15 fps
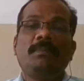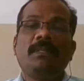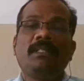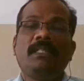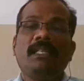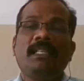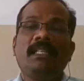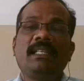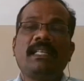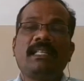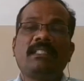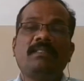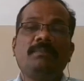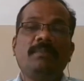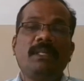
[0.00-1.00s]
the
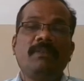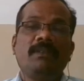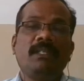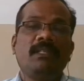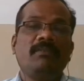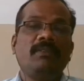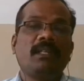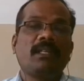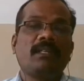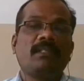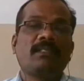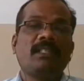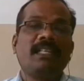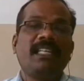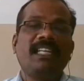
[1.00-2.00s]
interaction between the
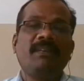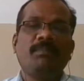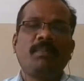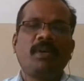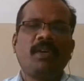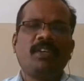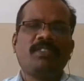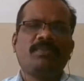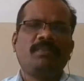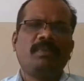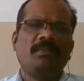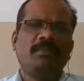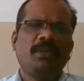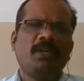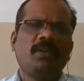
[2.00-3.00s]
workers and employers,
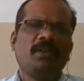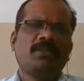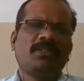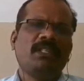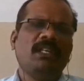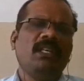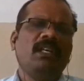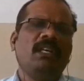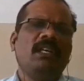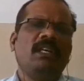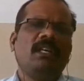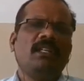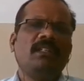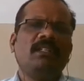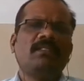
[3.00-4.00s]
because
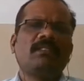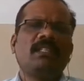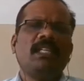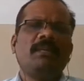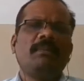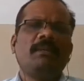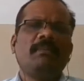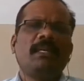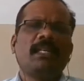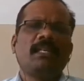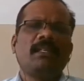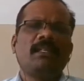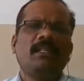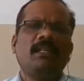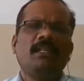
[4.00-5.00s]
this labor
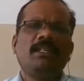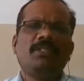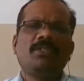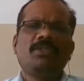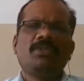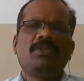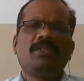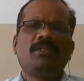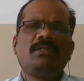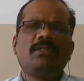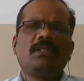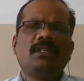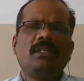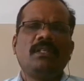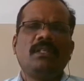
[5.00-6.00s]
market institutions
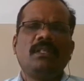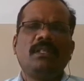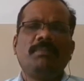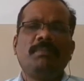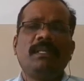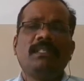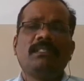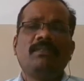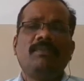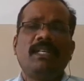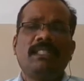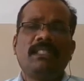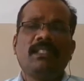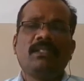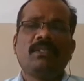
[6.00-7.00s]
plays a
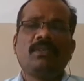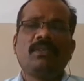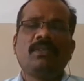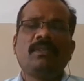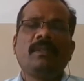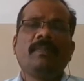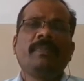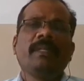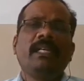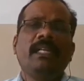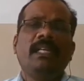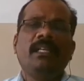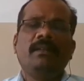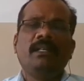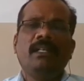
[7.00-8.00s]
vital role
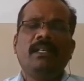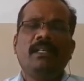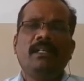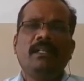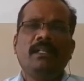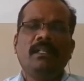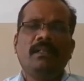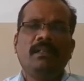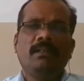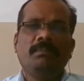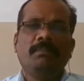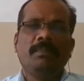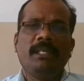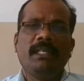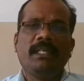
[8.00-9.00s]
in
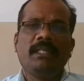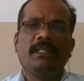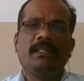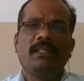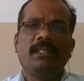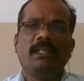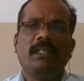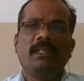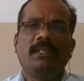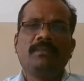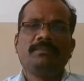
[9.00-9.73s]
bringing the